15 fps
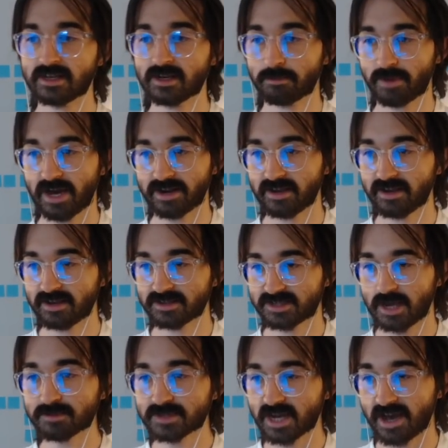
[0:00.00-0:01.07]
but
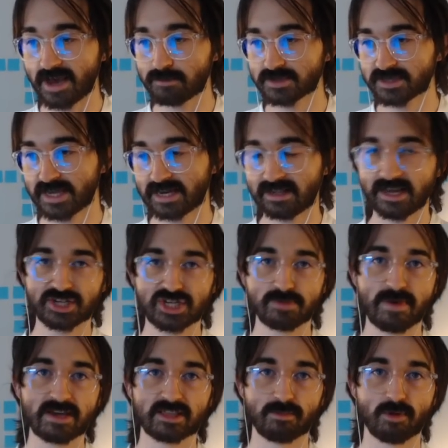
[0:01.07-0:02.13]
sometimes that'll actually
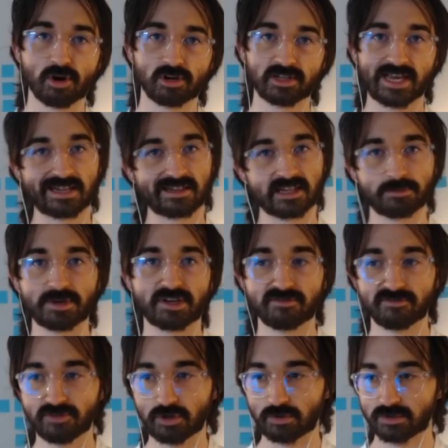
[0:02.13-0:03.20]
make the model get a little bit
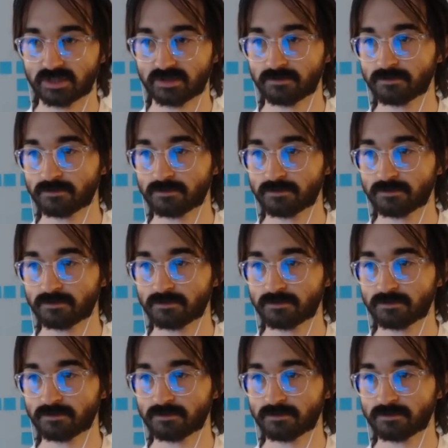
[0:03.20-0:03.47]
confused.